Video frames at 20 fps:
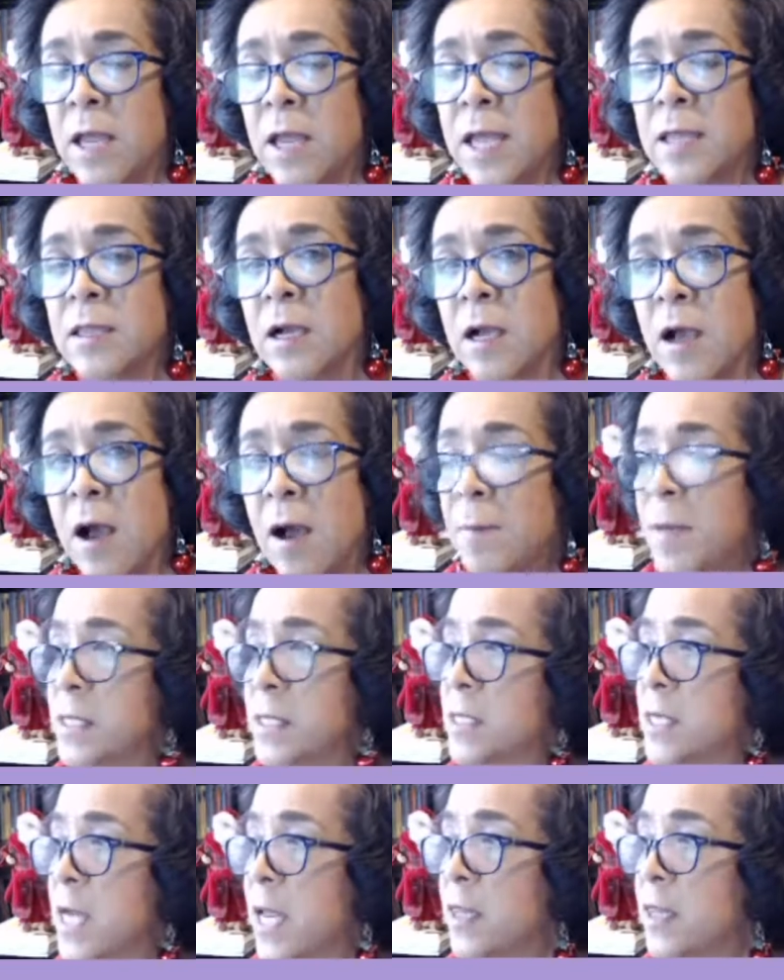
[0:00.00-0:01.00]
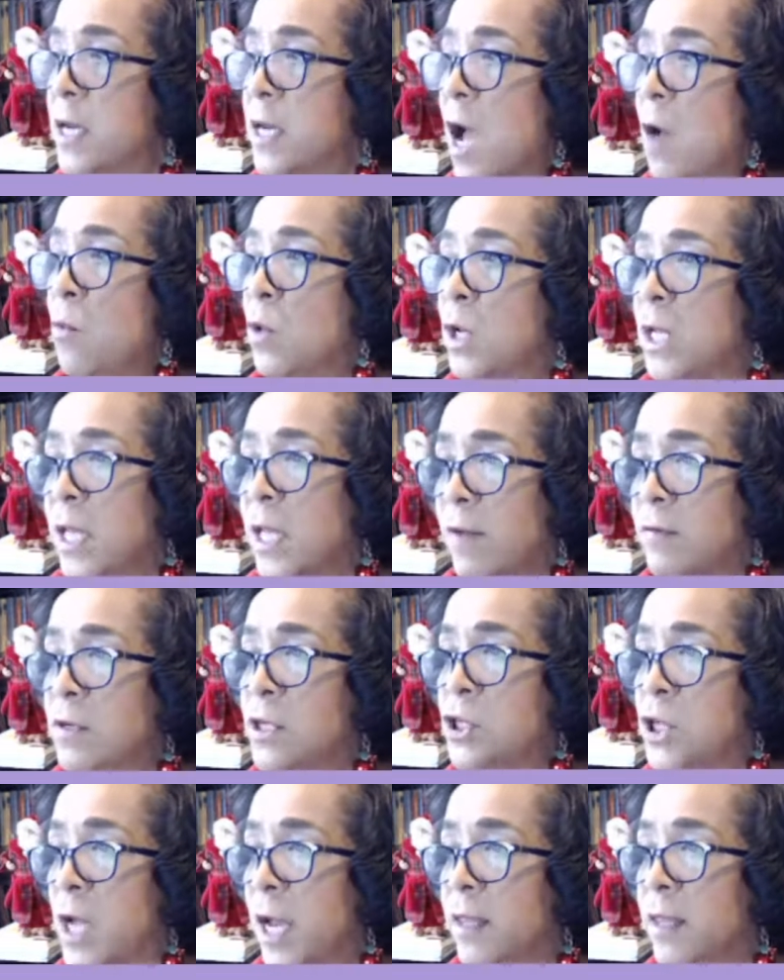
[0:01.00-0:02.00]
in the comments, Nathan? I would love to
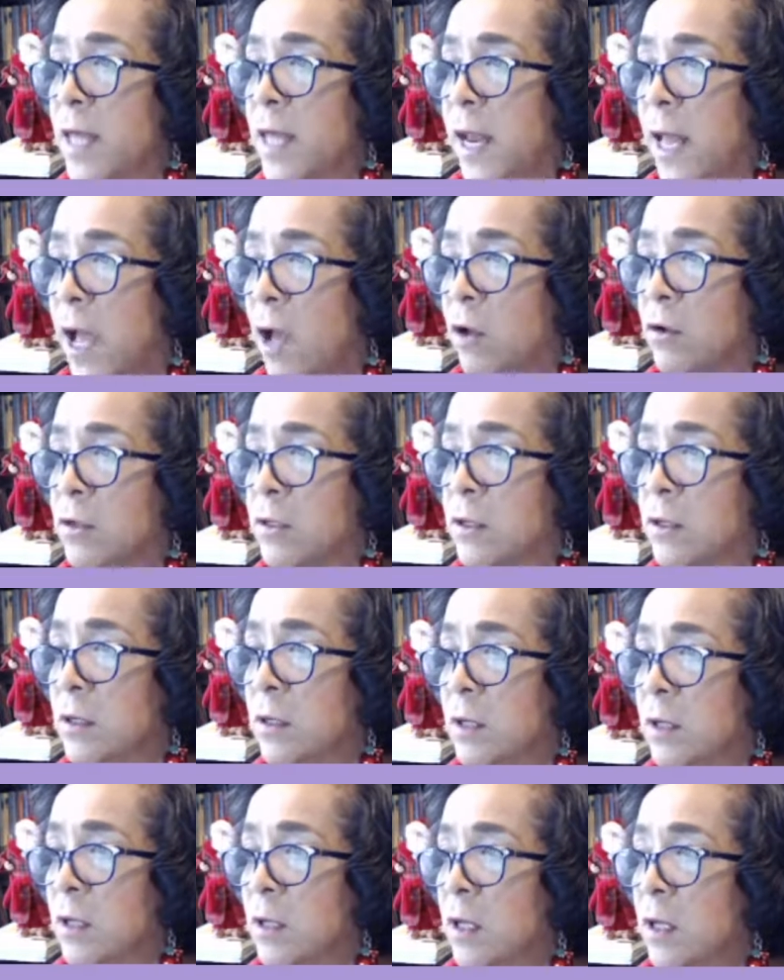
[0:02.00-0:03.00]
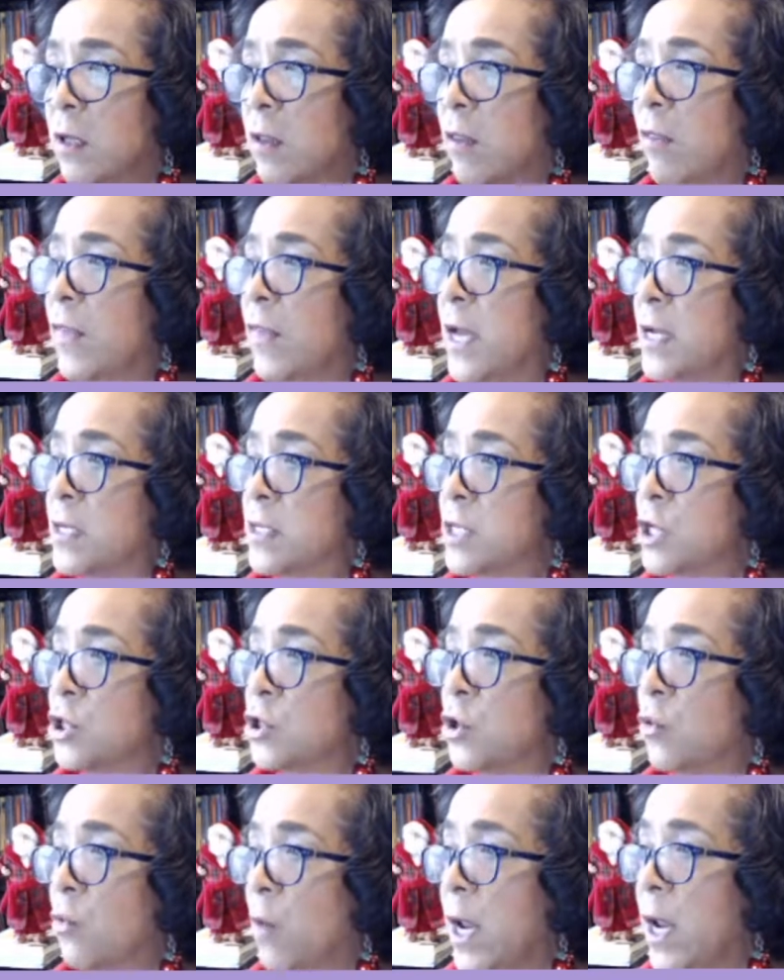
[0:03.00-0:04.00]
check that out. That is such
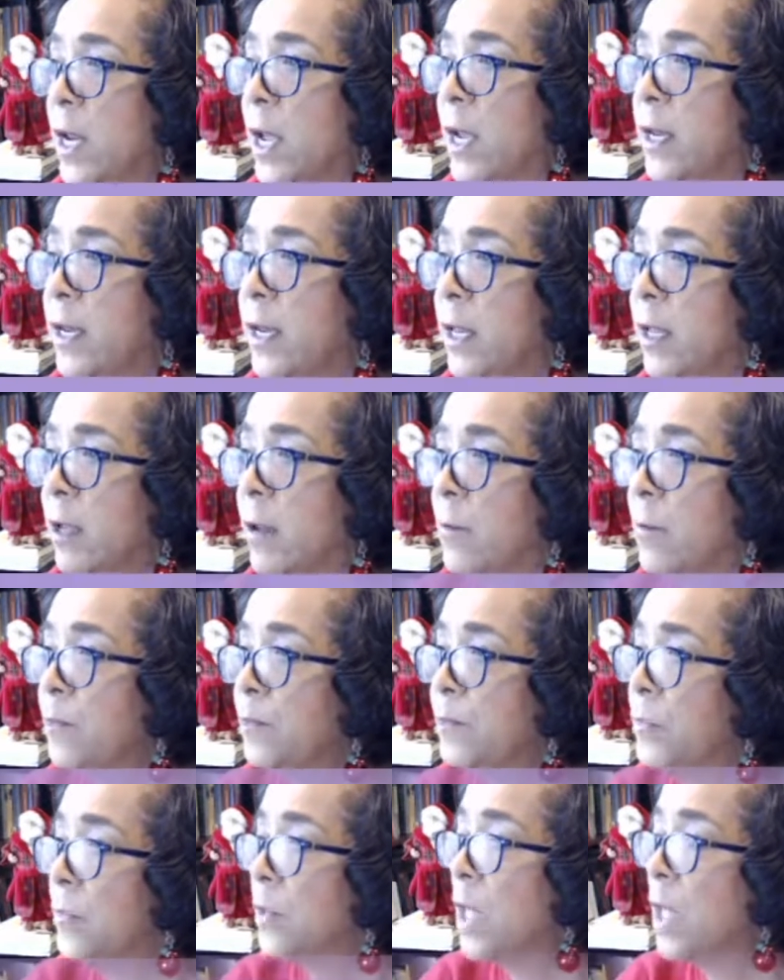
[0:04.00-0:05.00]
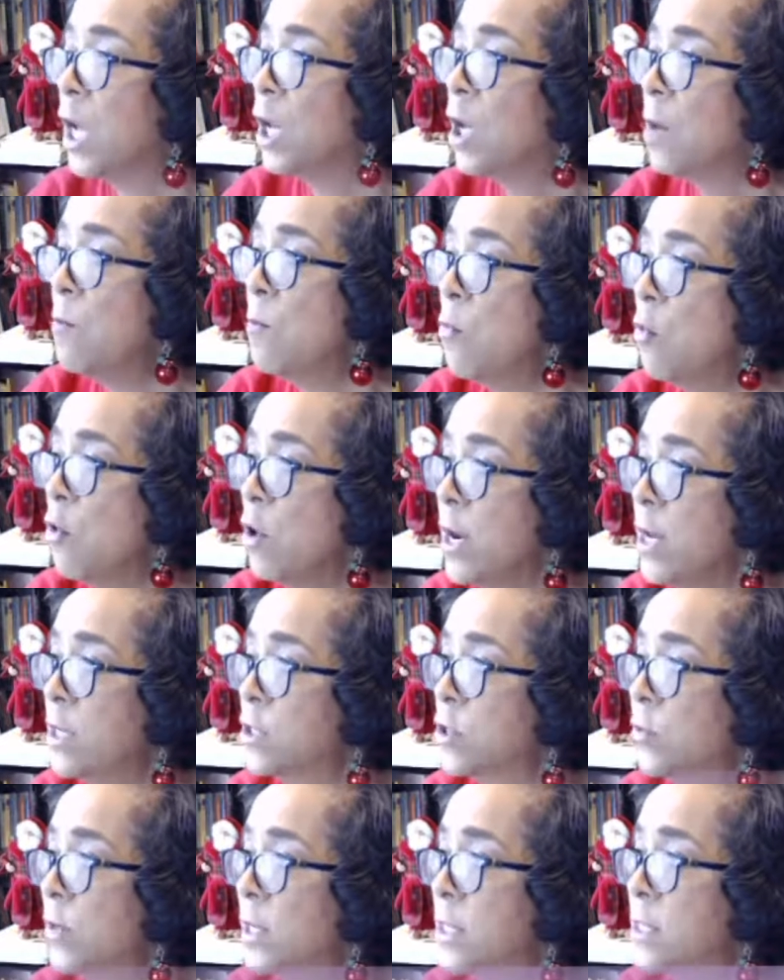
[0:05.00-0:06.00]
a great idea. Good morning,
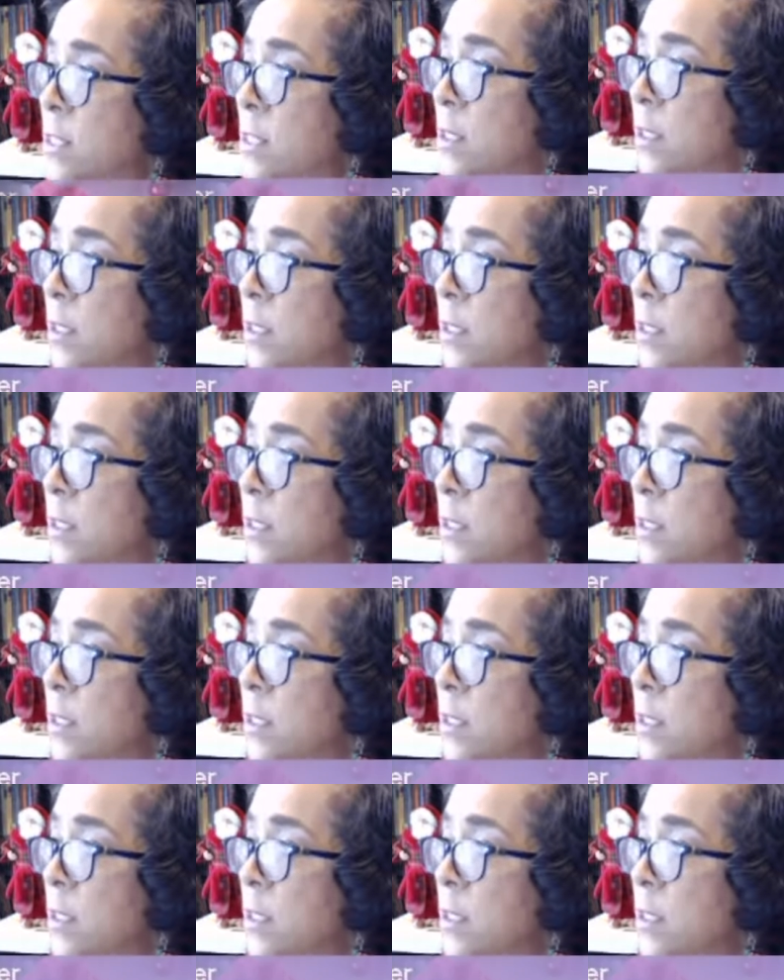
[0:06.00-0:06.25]
Teresa. A